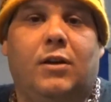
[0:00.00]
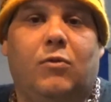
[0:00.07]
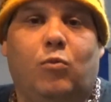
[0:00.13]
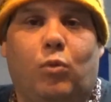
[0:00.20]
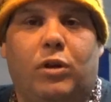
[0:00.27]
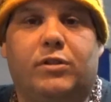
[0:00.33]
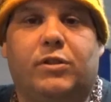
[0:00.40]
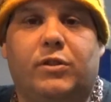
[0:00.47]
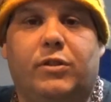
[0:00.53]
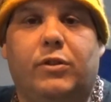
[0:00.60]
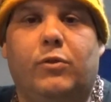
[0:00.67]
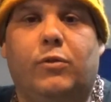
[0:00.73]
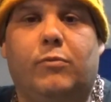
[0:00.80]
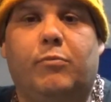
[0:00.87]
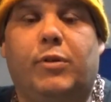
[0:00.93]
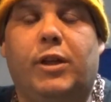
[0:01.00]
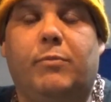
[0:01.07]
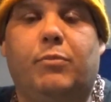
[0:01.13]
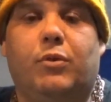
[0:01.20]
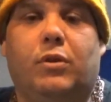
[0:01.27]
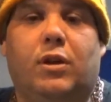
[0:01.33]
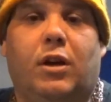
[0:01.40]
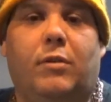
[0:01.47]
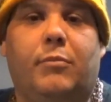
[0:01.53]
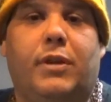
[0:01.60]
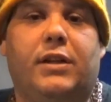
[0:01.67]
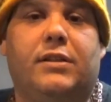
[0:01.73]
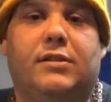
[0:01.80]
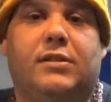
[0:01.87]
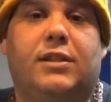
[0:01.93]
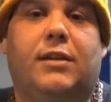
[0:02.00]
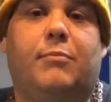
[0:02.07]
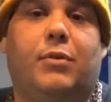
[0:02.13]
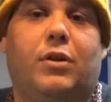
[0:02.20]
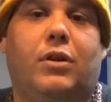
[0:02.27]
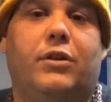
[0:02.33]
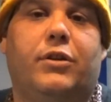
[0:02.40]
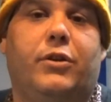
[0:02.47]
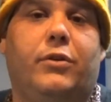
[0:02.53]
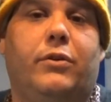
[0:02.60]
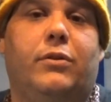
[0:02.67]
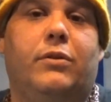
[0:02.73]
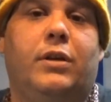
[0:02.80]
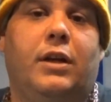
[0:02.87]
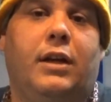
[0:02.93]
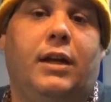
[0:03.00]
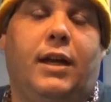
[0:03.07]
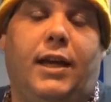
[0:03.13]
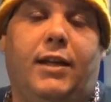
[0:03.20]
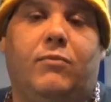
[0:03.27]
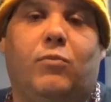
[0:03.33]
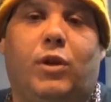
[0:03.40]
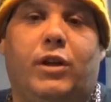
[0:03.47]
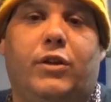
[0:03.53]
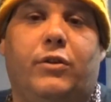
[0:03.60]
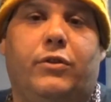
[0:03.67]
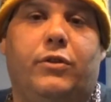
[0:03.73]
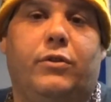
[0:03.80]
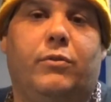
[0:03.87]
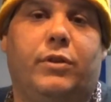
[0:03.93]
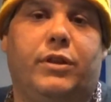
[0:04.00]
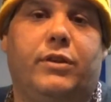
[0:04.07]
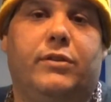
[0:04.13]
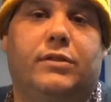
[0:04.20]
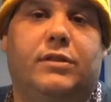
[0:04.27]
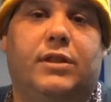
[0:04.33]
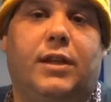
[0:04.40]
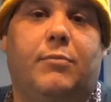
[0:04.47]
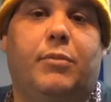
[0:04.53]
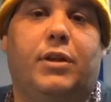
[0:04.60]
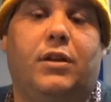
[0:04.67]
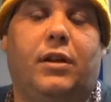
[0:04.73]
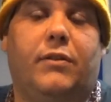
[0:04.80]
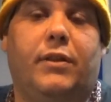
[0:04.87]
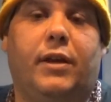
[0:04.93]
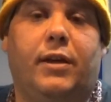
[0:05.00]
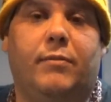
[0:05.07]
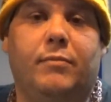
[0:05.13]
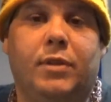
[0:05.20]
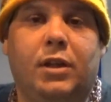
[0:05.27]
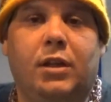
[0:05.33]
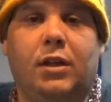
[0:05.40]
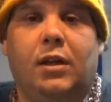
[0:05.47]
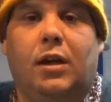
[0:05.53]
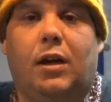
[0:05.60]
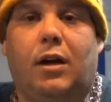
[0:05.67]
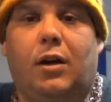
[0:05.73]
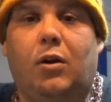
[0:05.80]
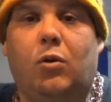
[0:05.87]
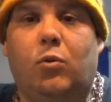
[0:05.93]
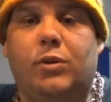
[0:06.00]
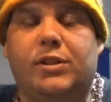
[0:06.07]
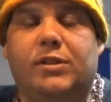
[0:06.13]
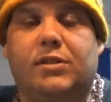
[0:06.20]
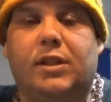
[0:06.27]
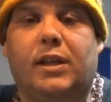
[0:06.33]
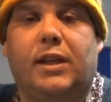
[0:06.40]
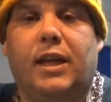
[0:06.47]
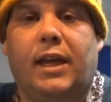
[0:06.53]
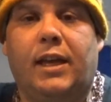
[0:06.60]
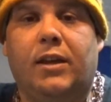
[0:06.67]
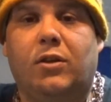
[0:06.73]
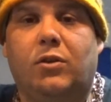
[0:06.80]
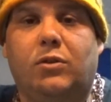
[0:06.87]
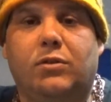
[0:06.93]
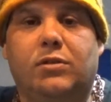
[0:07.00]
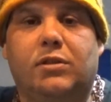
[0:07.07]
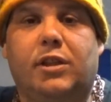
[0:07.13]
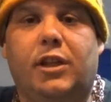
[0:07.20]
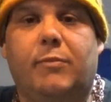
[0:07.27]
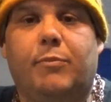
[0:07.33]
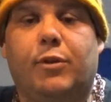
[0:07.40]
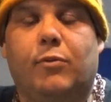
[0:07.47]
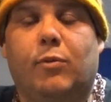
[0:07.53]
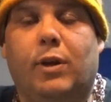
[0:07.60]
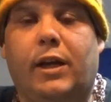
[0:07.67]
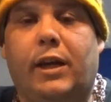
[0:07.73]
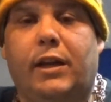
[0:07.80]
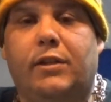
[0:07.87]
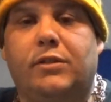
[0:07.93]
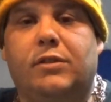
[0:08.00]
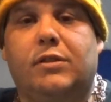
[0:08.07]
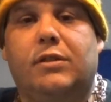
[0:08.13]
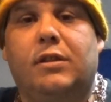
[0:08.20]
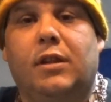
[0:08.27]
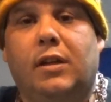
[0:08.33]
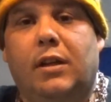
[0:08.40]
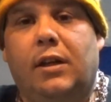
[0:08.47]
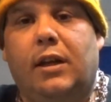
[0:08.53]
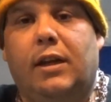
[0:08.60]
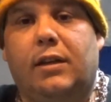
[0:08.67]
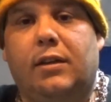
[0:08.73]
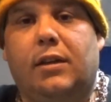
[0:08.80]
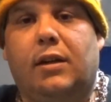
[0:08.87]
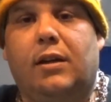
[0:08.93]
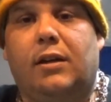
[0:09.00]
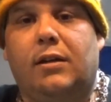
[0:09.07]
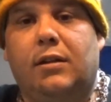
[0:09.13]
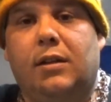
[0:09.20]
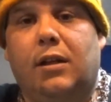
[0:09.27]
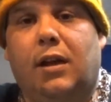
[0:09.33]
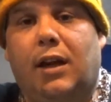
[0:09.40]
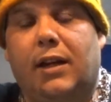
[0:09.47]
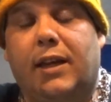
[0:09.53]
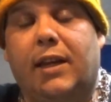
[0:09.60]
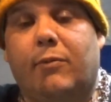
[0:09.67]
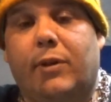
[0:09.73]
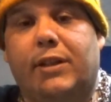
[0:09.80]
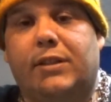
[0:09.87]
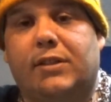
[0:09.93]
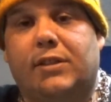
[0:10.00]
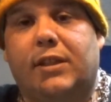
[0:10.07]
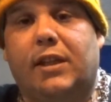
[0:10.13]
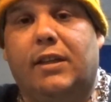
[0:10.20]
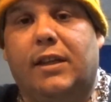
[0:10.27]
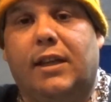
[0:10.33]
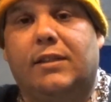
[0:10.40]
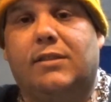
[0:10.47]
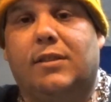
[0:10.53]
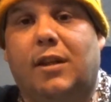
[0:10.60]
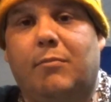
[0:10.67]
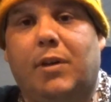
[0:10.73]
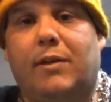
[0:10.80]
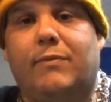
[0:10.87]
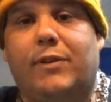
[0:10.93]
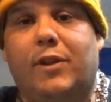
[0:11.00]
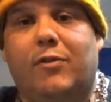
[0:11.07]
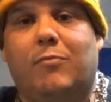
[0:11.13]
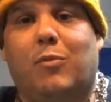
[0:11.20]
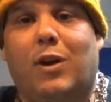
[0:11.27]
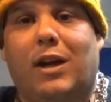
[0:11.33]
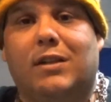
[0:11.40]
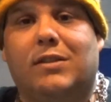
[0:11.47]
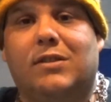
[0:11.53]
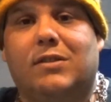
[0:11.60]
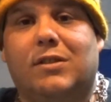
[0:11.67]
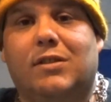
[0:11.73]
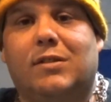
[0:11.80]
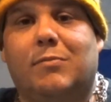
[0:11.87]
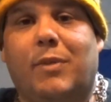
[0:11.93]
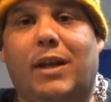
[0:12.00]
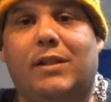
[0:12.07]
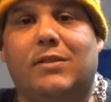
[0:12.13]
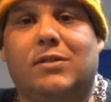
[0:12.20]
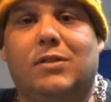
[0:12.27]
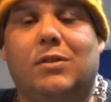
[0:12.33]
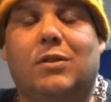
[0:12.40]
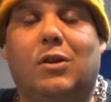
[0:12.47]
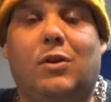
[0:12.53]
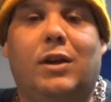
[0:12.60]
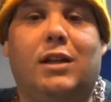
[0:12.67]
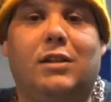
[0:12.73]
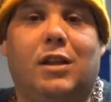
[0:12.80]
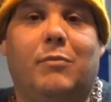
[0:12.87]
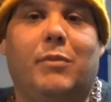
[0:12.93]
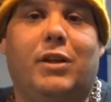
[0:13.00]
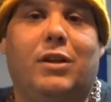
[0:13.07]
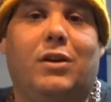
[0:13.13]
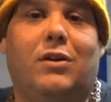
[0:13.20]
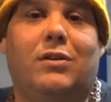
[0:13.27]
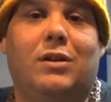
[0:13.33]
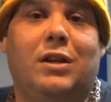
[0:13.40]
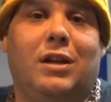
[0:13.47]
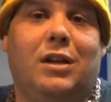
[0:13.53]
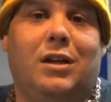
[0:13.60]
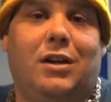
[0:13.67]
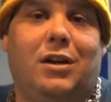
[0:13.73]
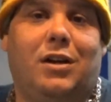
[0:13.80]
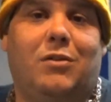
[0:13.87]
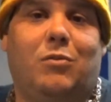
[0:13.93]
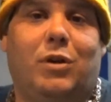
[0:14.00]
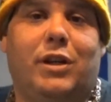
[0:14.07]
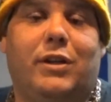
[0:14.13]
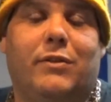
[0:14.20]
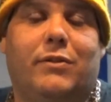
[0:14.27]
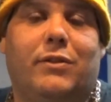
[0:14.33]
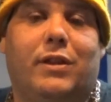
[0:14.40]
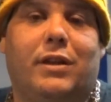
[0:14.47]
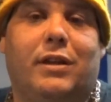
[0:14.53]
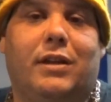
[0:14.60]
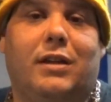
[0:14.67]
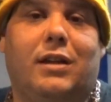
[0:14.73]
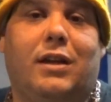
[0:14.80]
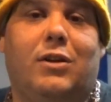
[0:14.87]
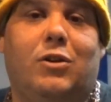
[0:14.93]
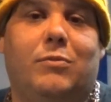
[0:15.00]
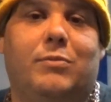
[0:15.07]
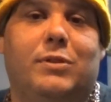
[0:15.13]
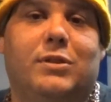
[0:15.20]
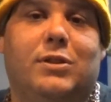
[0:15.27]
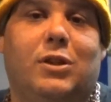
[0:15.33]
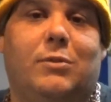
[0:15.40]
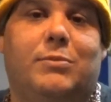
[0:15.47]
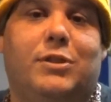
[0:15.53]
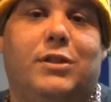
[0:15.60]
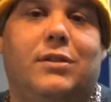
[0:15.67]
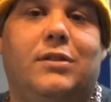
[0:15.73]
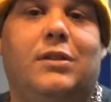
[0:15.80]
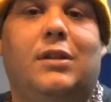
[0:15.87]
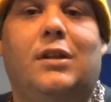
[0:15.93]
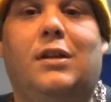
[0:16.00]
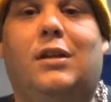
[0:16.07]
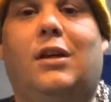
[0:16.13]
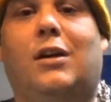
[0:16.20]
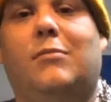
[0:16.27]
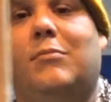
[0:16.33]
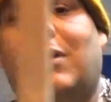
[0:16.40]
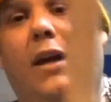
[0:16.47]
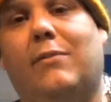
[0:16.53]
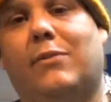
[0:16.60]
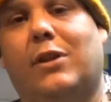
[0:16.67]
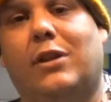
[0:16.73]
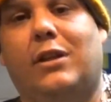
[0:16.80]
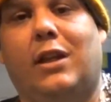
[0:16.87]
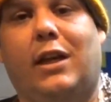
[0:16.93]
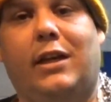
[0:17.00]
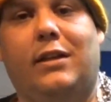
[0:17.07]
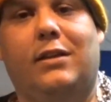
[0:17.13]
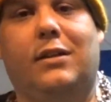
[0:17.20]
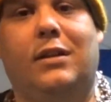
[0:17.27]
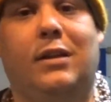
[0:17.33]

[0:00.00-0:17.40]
what to do when people come in and step on you and what you do when you step in on them. Always think angles, keep your range, and I can't wait to see you next time after you've practiced this, man. So go ahead and let me know what you think, and I hope this helps you. Have a good night,